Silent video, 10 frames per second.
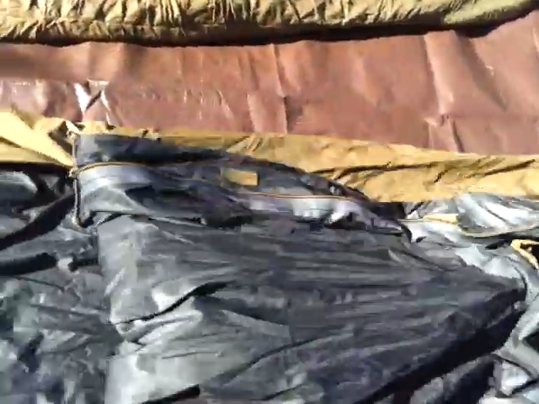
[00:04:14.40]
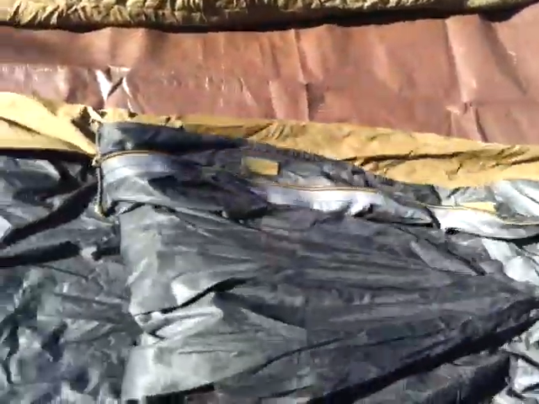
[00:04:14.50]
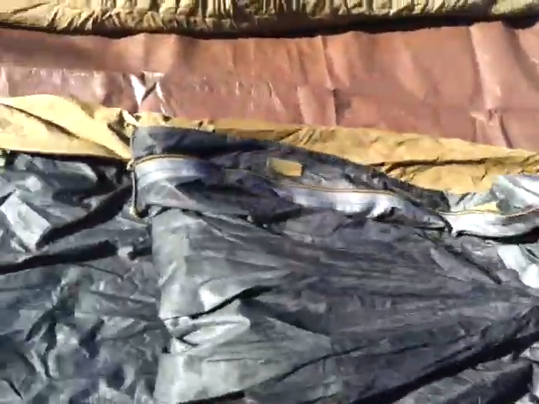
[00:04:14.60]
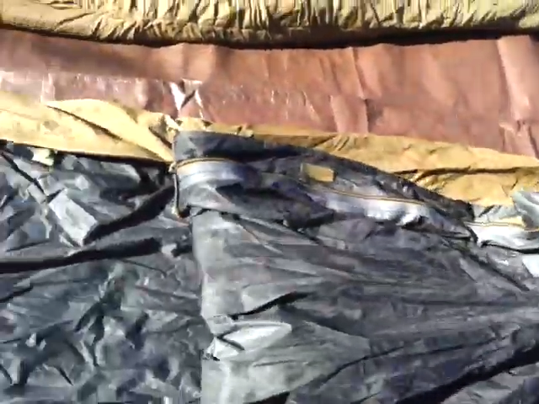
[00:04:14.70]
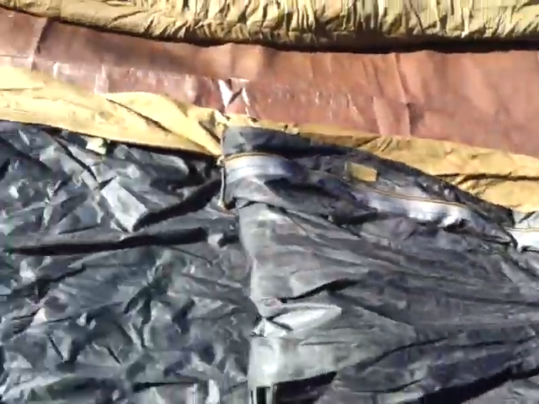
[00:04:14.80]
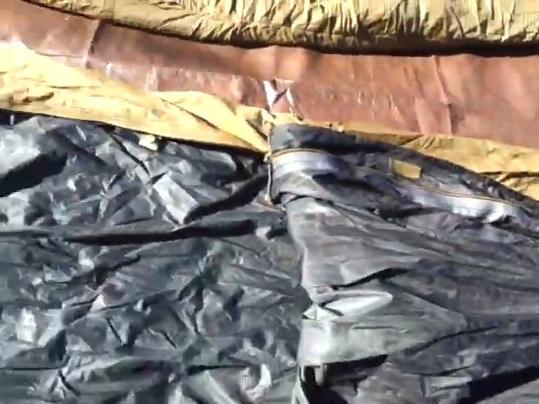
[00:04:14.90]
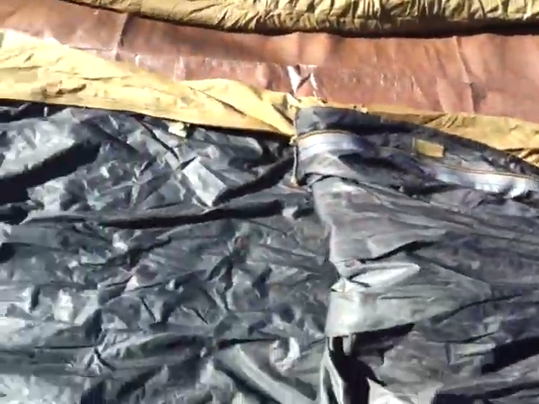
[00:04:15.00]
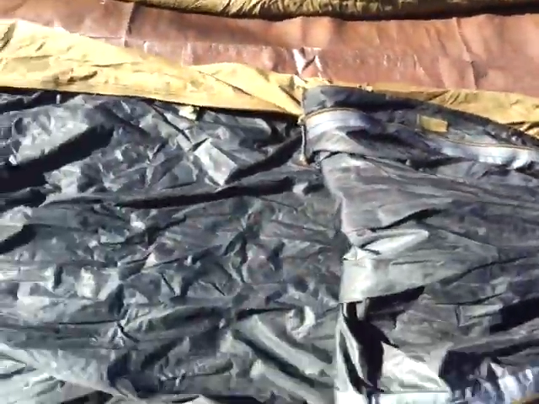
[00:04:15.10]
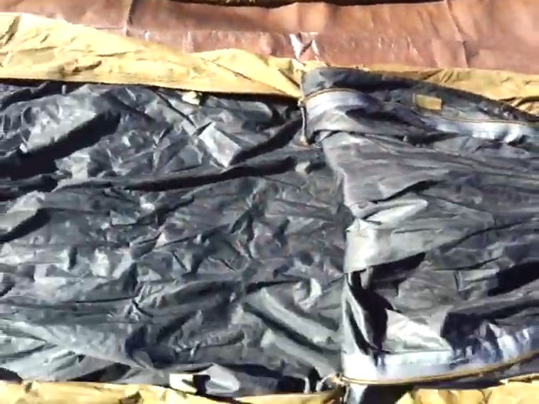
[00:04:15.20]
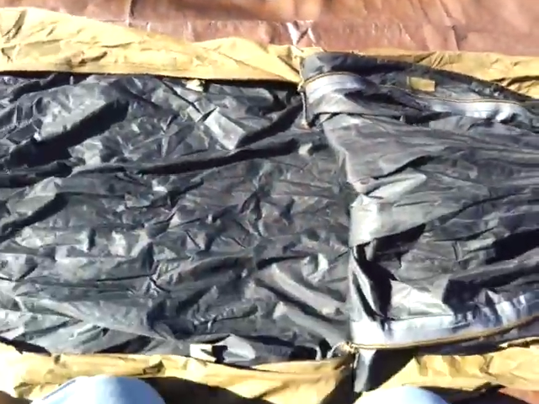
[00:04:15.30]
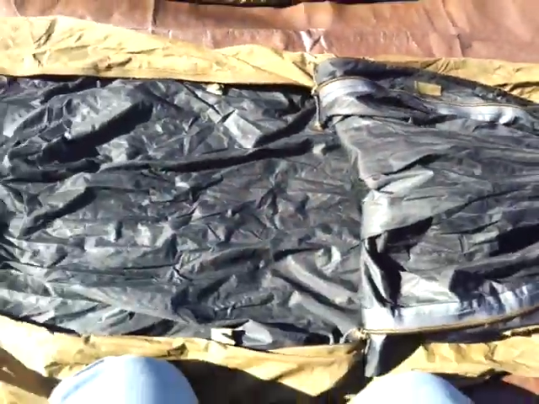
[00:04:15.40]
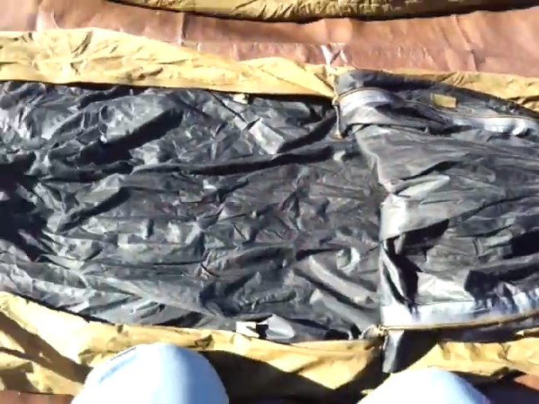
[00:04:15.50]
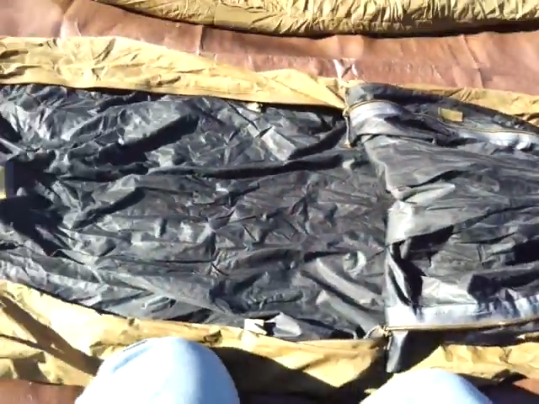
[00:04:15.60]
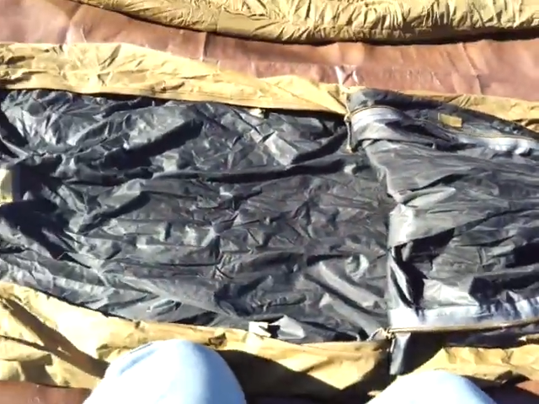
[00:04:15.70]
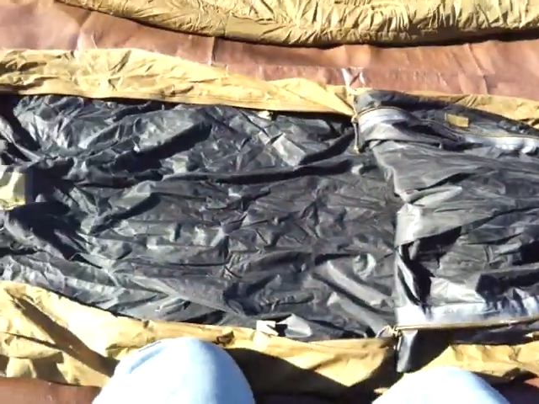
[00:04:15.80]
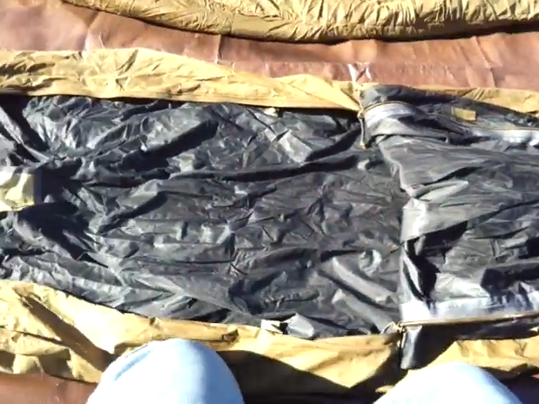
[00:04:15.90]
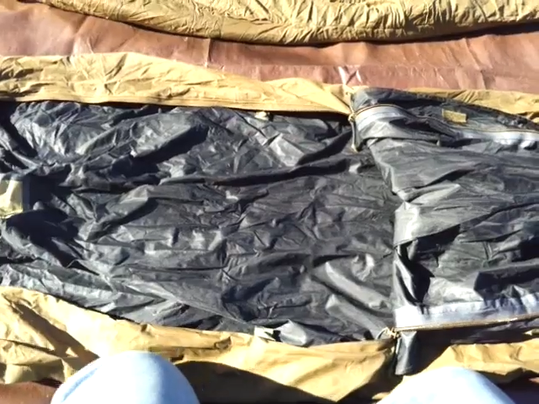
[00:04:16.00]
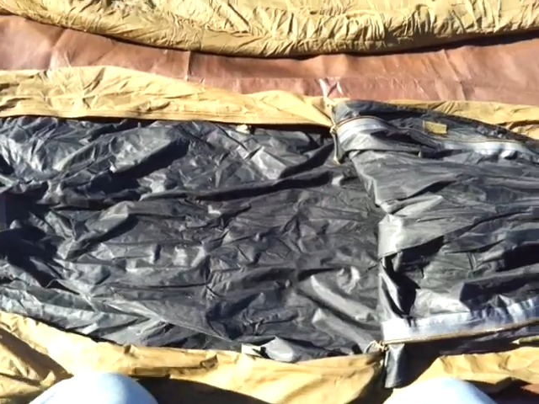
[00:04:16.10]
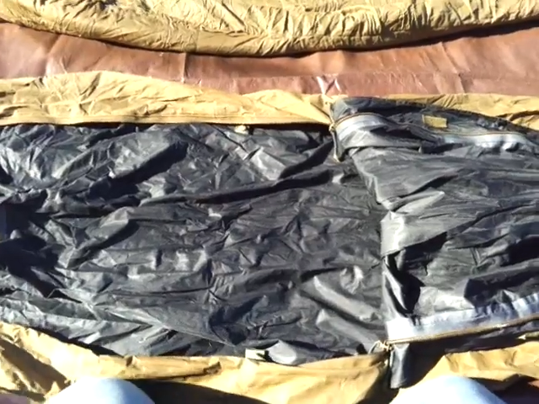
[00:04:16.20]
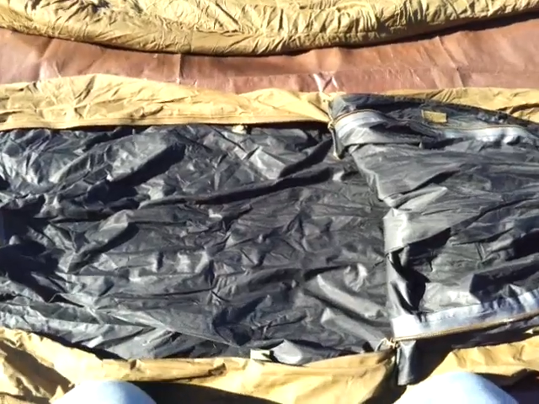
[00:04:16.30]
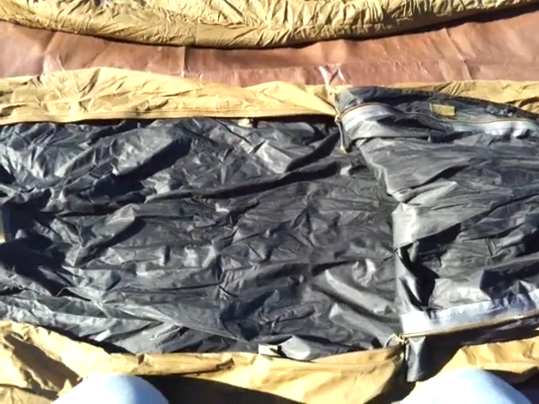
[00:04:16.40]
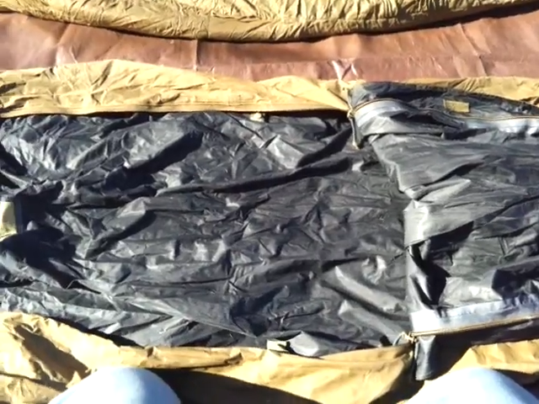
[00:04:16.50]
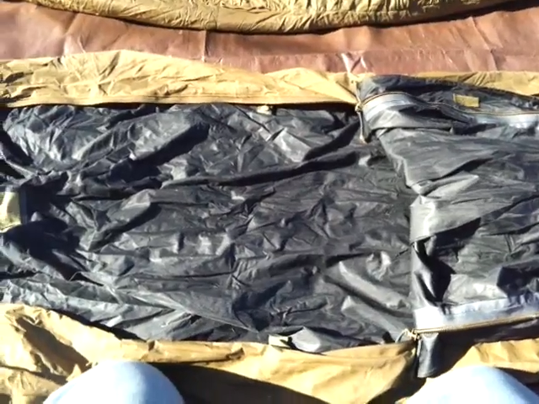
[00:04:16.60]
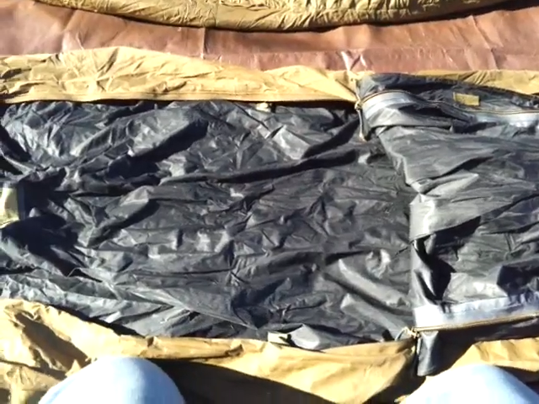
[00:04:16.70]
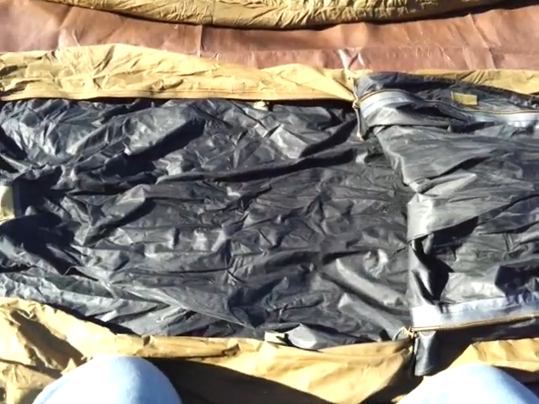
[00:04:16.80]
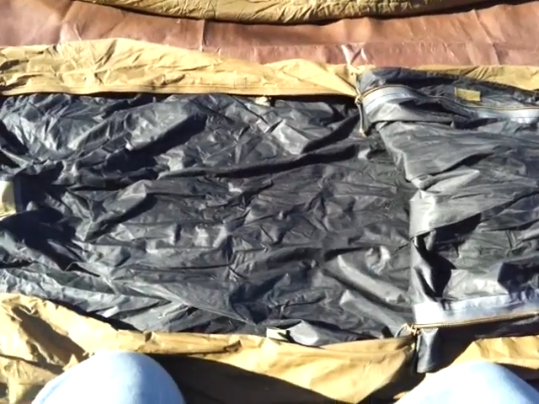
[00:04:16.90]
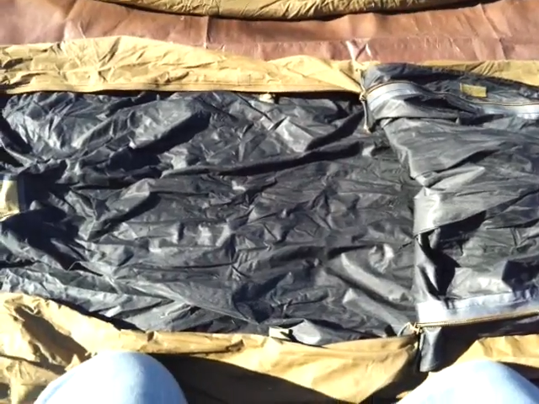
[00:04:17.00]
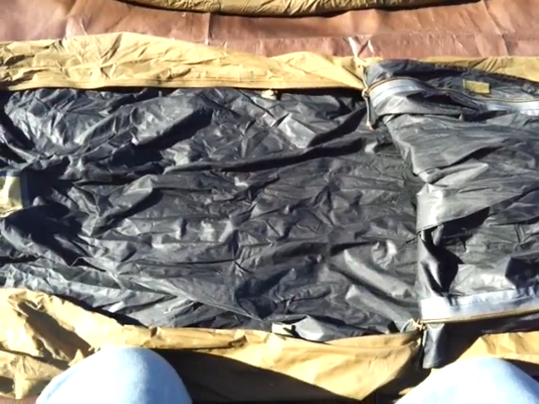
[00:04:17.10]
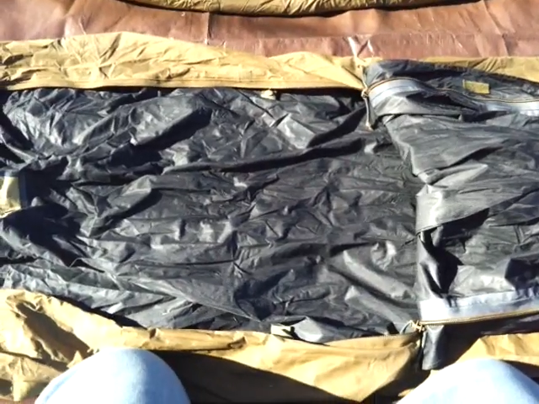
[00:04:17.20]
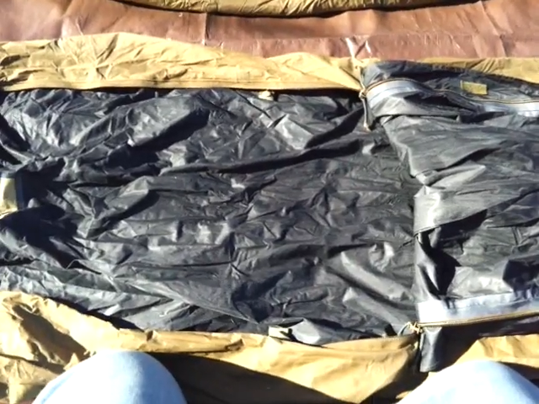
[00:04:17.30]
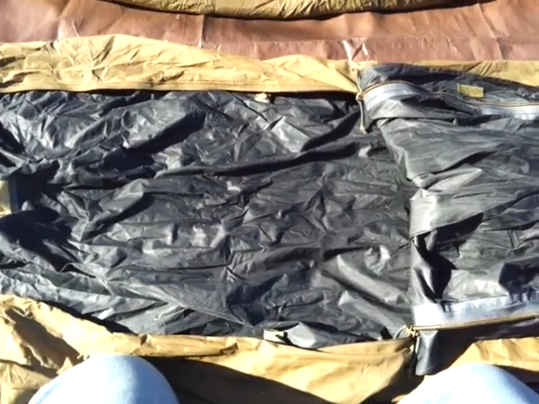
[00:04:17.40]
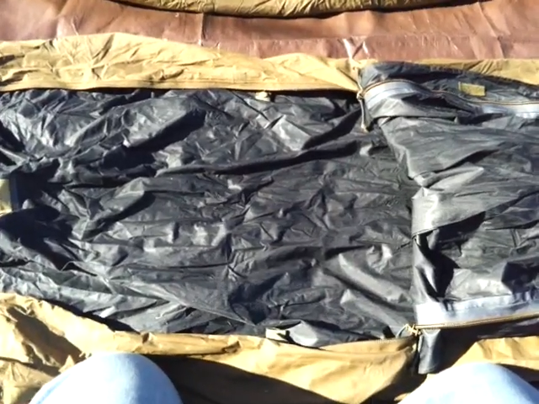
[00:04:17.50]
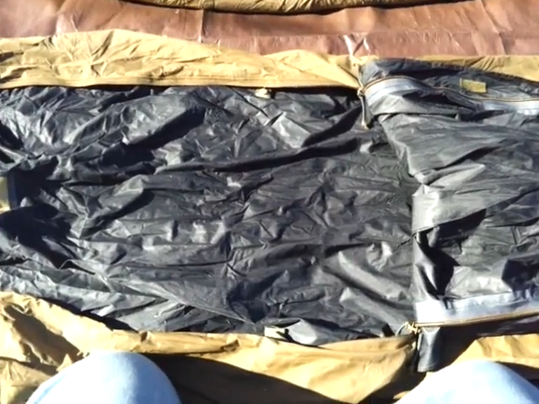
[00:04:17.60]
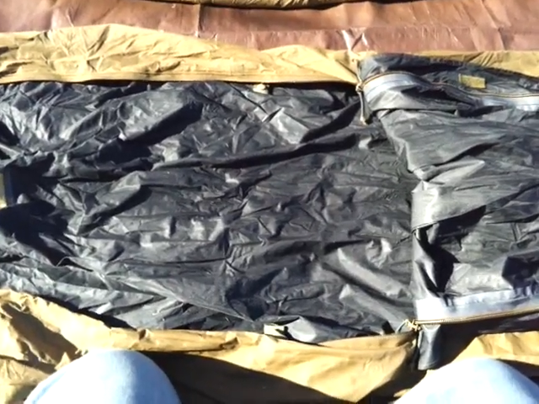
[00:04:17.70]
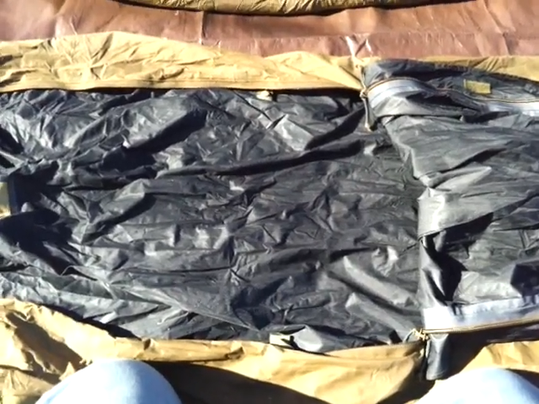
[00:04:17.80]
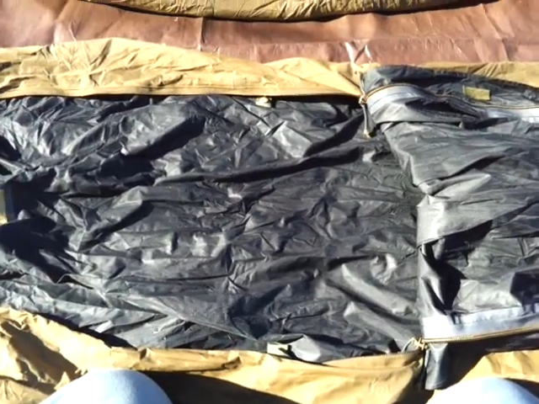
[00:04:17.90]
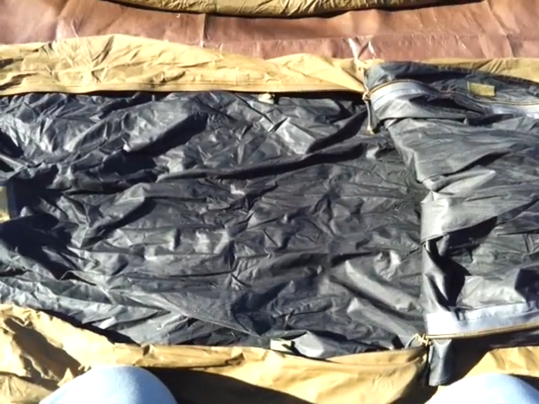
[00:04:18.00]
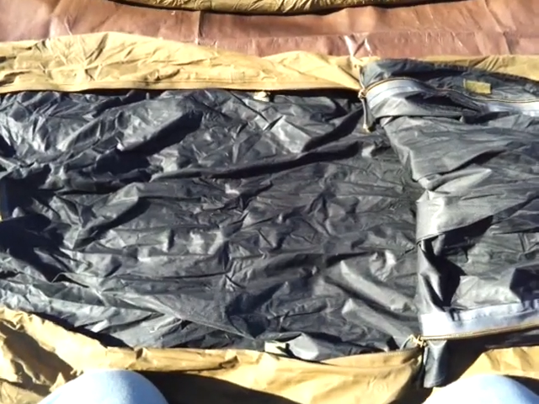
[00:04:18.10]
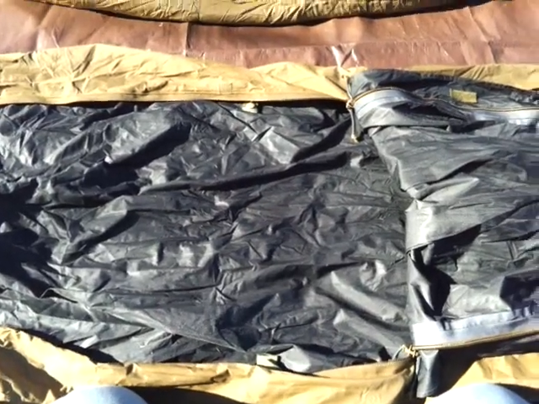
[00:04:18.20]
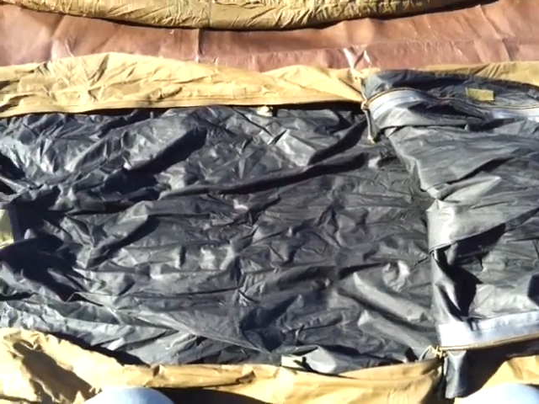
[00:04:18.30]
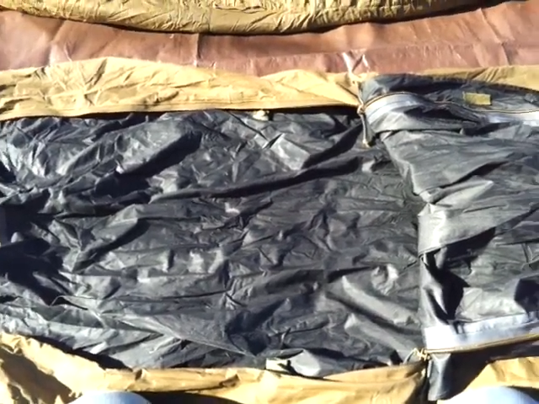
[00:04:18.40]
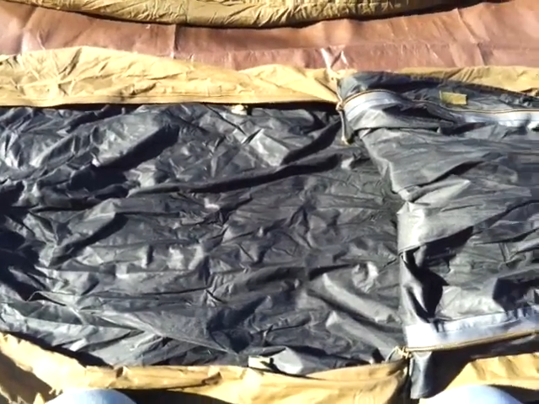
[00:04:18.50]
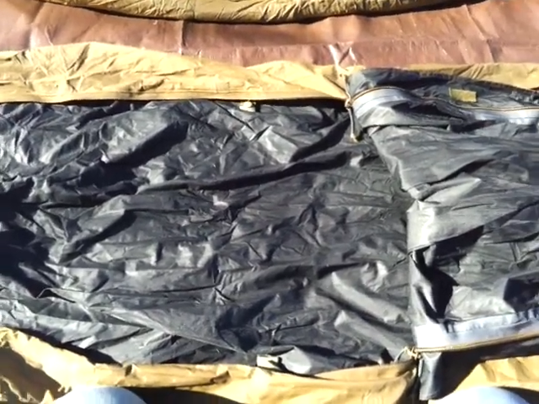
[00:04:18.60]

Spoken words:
(no speaker visible)